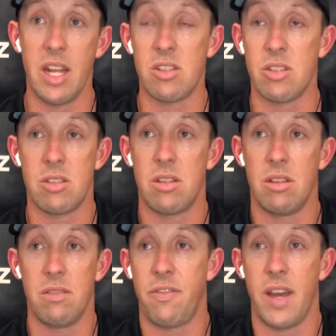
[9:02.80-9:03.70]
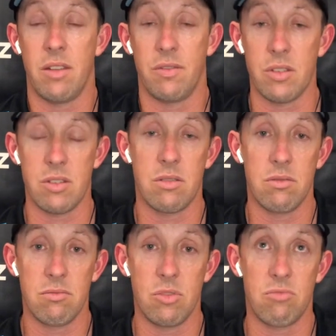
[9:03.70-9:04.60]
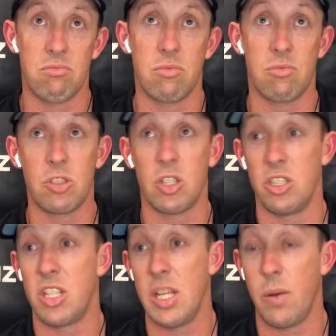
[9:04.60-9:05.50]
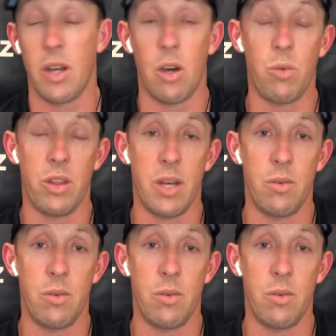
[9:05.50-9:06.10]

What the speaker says: it's just the fact of just continuing on with that.